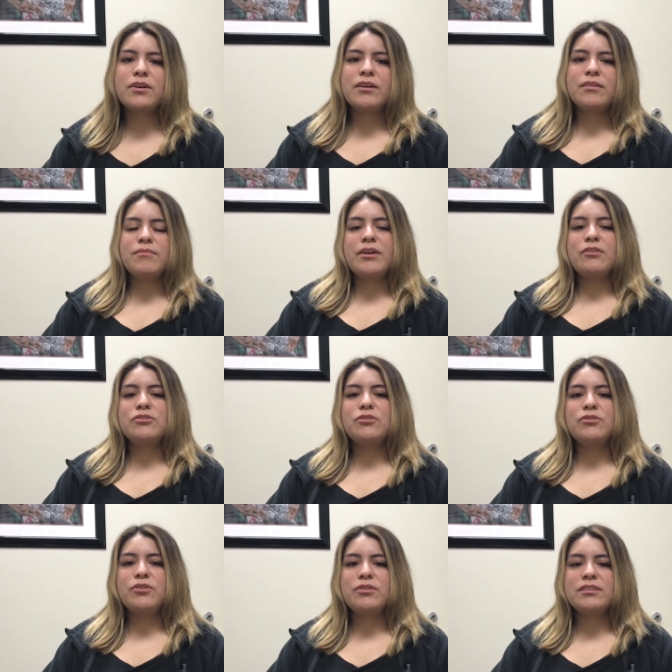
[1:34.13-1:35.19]
um, I
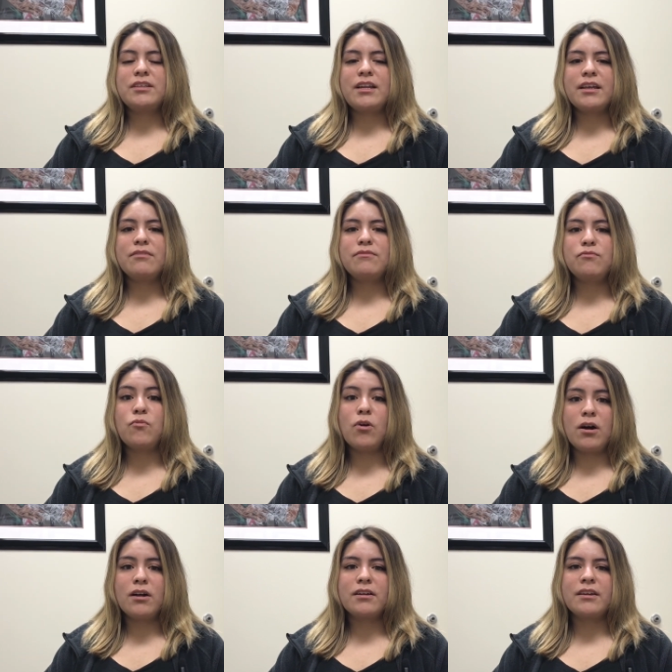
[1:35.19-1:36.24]
also noticed that I can
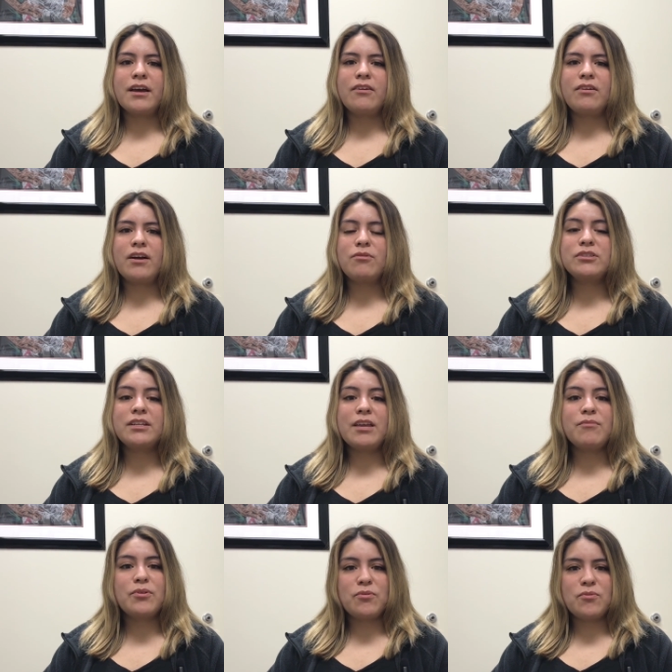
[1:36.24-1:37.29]
walk now. I wasn't
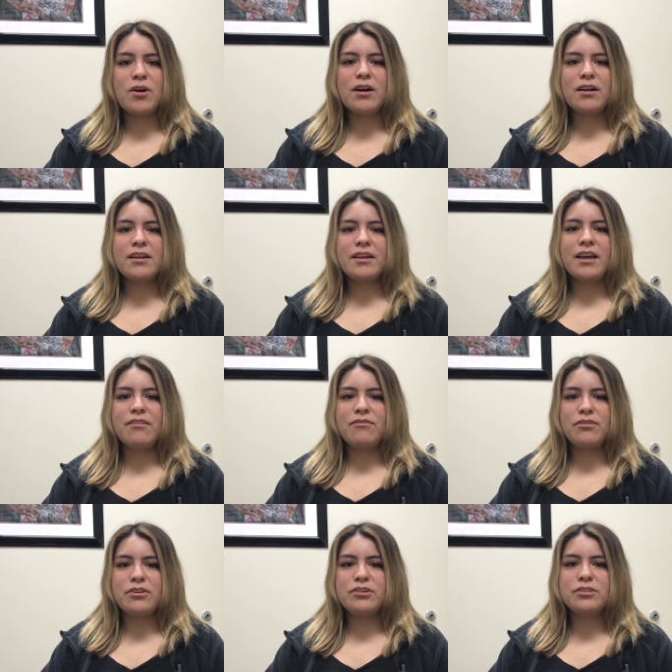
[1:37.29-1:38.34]
able to walk
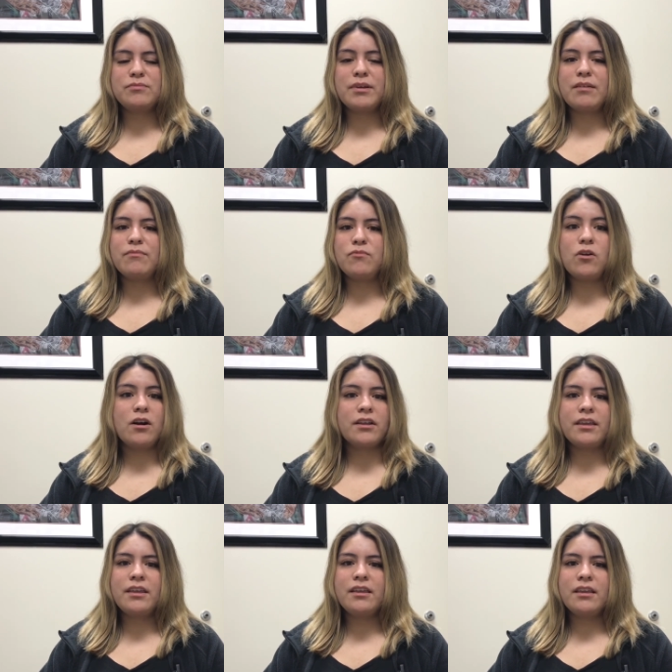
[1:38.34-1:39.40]
at first, but I'm
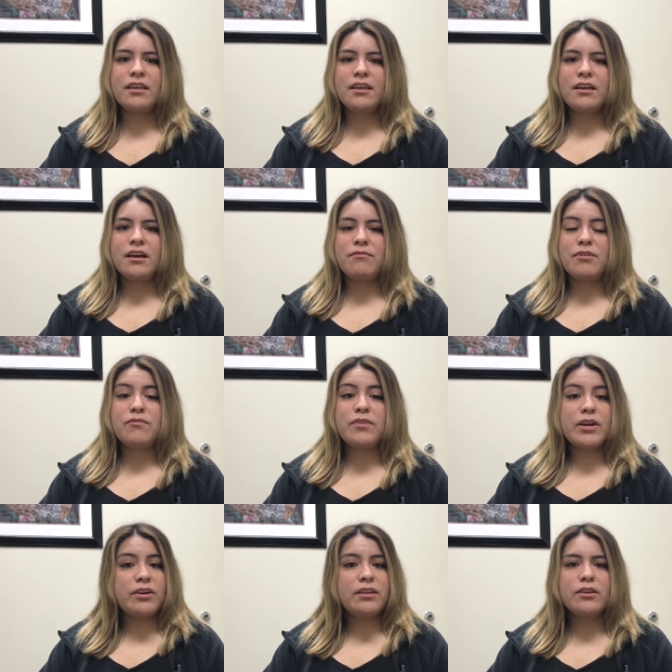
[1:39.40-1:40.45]
walking have a
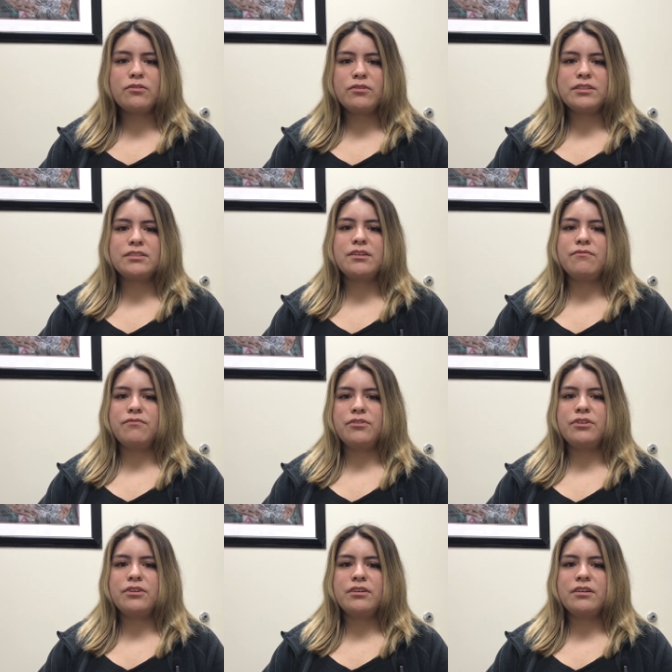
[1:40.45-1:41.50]
very little
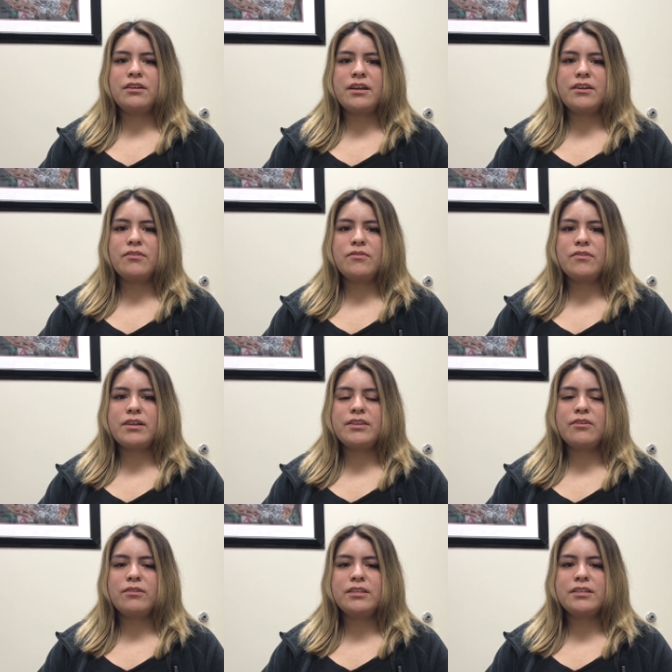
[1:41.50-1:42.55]
discomfort. I don't,
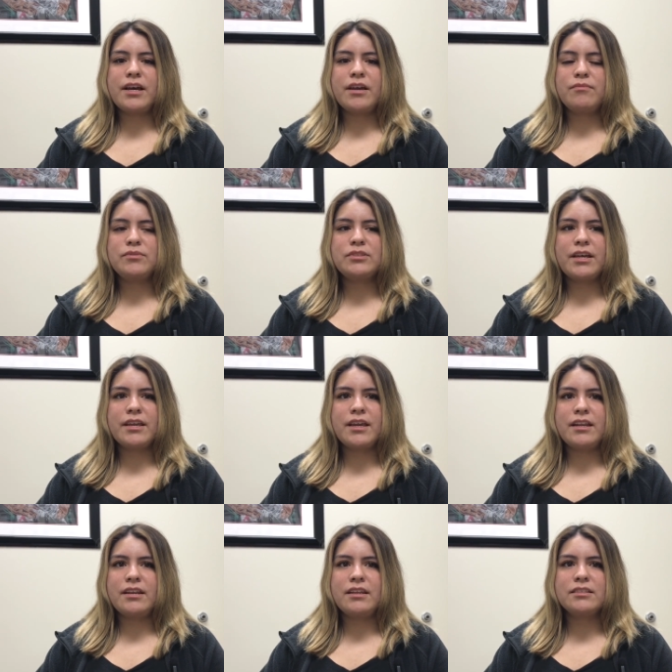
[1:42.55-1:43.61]
the only times I
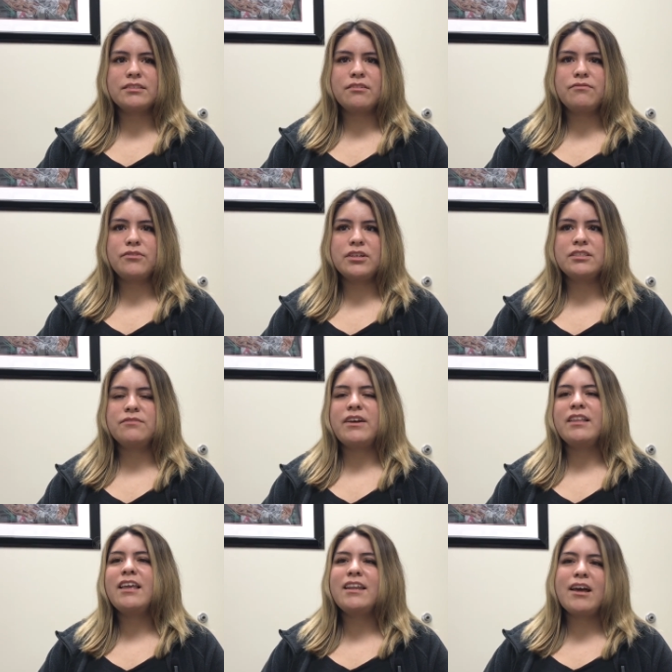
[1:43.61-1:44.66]
get any discomfort is if
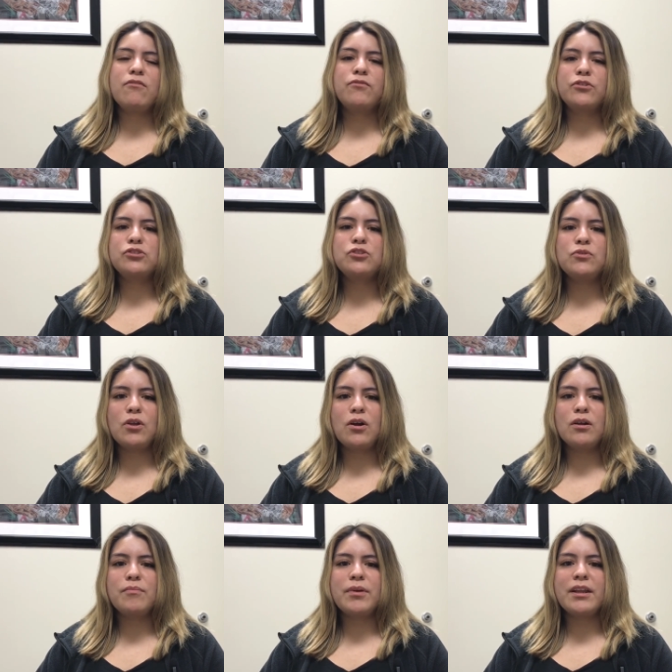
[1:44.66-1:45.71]
I lay down for too
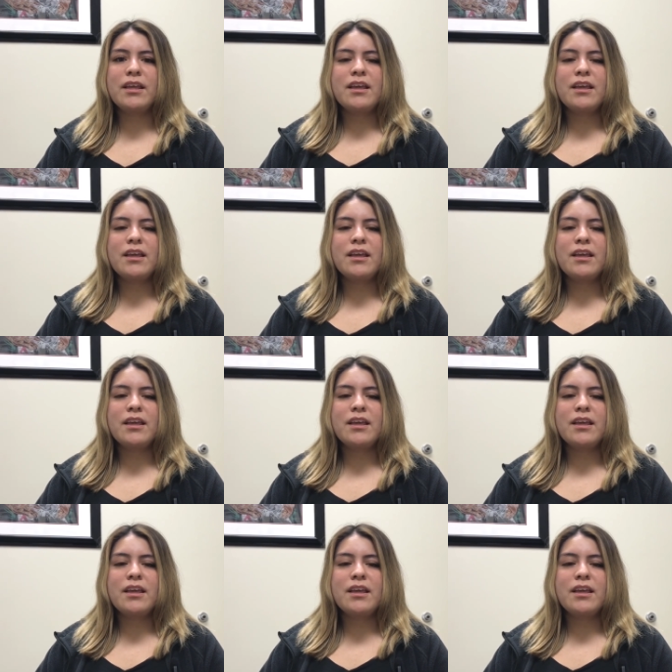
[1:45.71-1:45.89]
long, but